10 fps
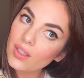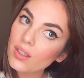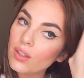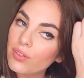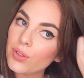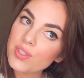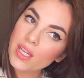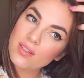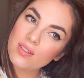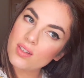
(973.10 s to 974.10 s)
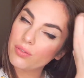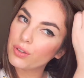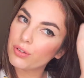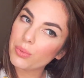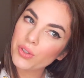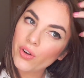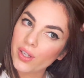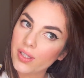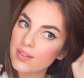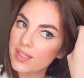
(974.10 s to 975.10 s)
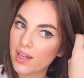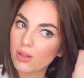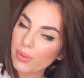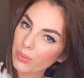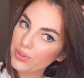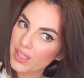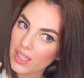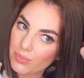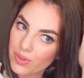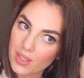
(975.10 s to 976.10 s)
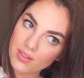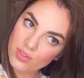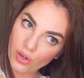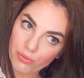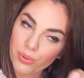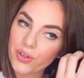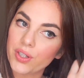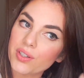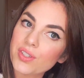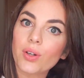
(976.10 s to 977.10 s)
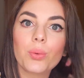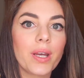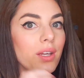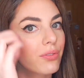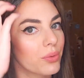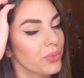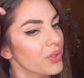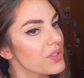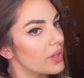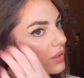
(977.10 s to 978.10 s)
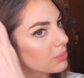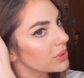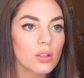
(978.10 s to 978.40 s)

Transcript: If you tend to suffer from an oily scalp, I would keep this sort of product away from your scalp.